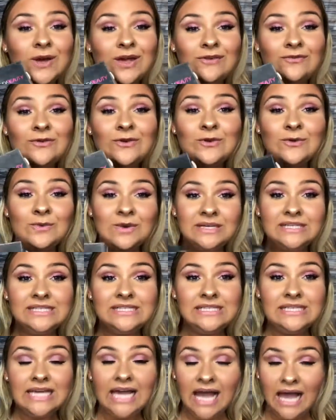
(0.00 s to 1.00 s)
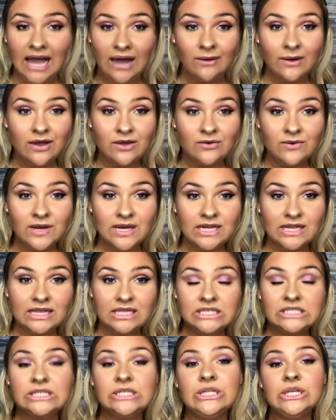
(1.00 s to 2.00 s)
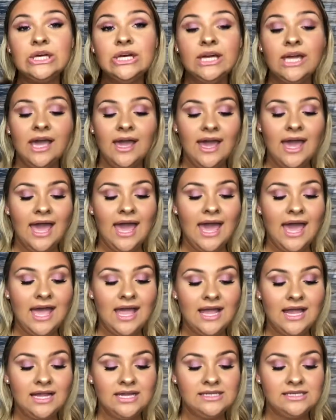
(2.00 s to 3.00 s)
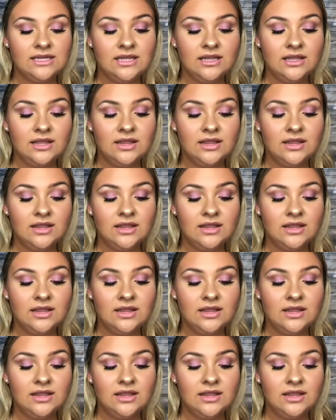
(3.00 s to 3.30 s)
if you want to see how I created this look and